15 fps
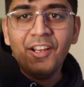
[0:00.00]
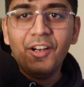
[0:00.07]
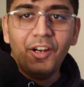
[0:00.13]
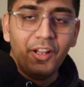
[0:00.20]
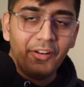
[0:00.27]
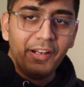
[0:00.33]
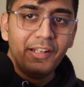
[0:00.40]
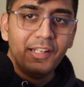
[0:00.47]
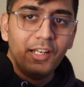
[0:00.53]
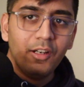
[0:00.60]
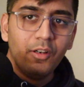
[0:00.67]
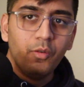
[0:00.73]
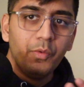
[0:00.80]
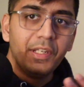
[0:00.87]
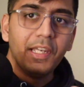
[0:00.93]
All right,
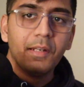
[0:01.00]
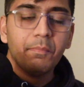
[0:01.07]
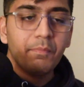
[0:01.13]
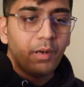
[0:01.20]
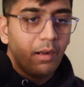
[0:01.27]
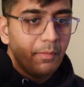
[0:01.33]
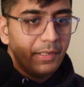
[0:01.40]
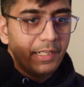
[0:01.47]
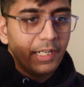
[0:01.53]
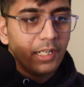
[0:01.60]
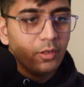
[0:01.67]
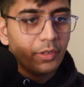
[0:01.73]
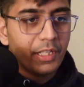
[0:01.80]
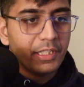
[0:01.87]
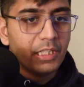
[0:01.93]
now we can probably take a
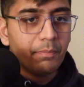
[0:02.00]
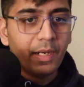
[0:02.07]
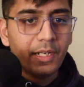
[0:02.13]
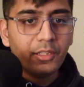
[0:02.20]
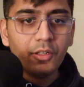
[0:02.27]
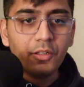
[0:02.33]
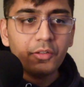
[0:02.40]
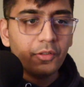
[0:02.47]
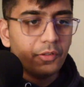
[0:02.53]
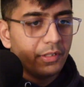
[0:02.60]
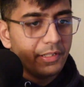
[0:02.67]
look at the Python code.